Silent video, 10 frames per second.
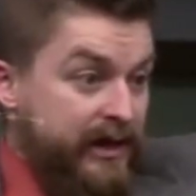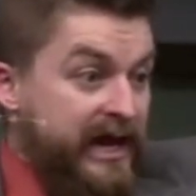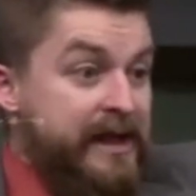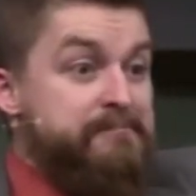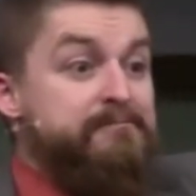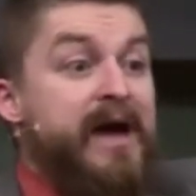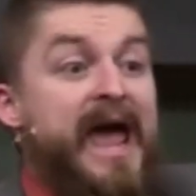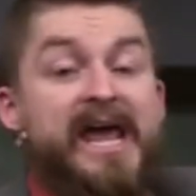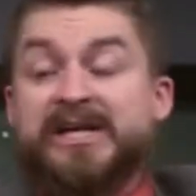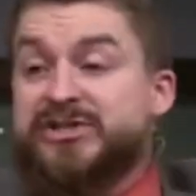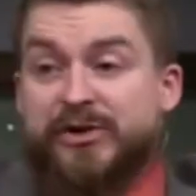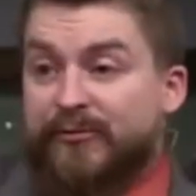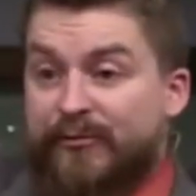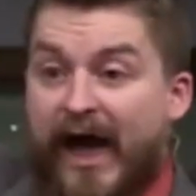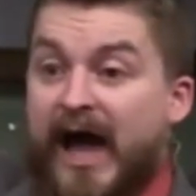in a
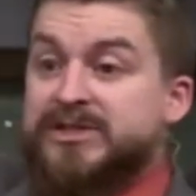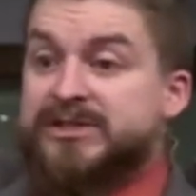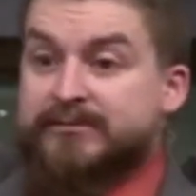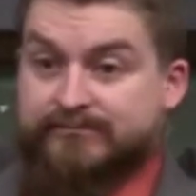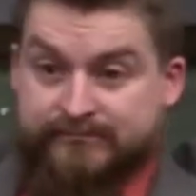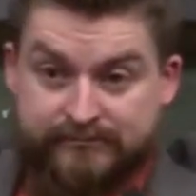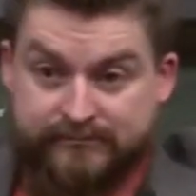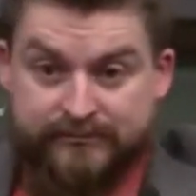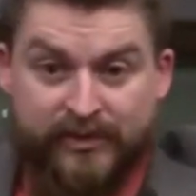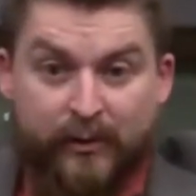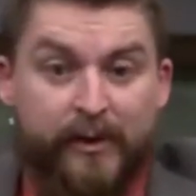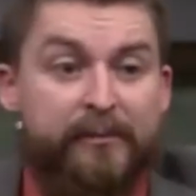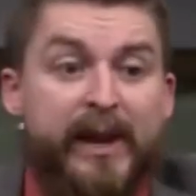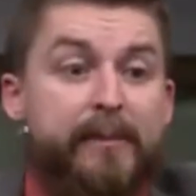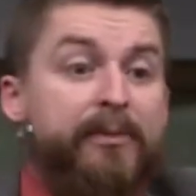major fashion, when
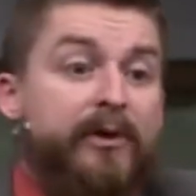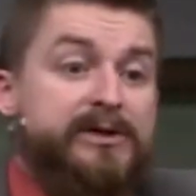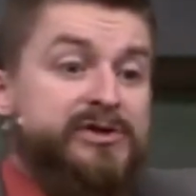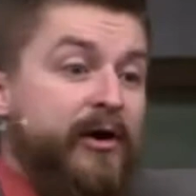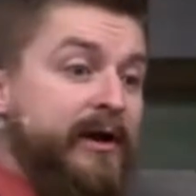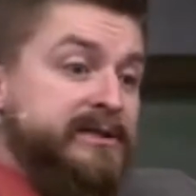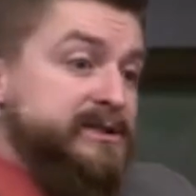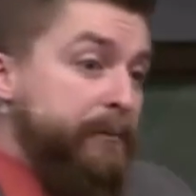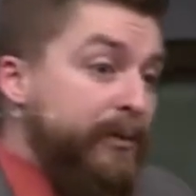people are turning to